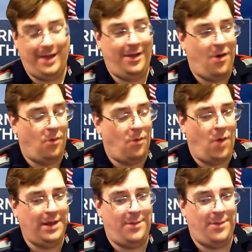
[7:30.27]

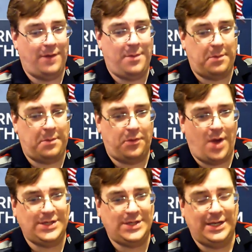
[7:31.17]
one of them I remember
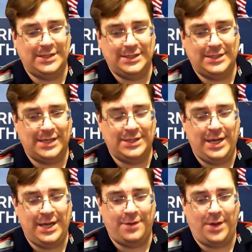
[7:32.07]
watching is, he says he
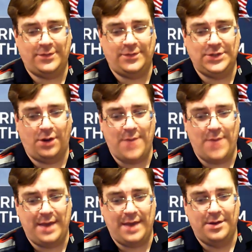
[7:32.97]
and a bunch of his young
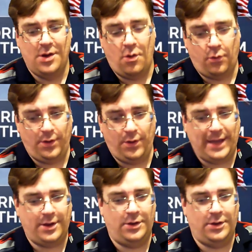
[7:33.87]
men were
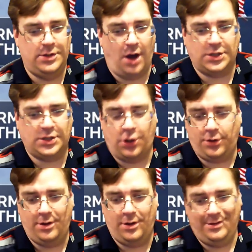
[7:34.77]
like young
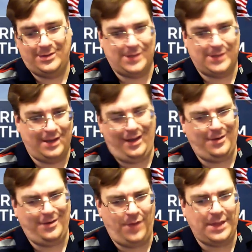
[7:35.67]
Turks. I
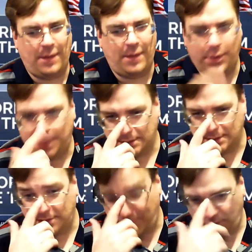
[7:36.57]
don't like that word because
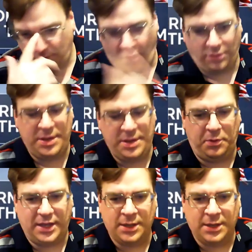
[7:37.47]
of all the people
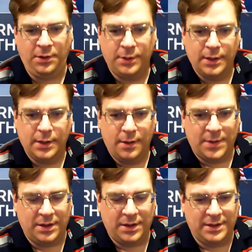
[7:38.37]
they killed,
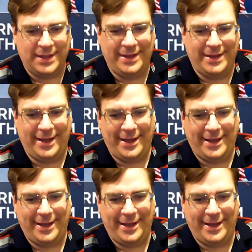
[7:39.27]
but they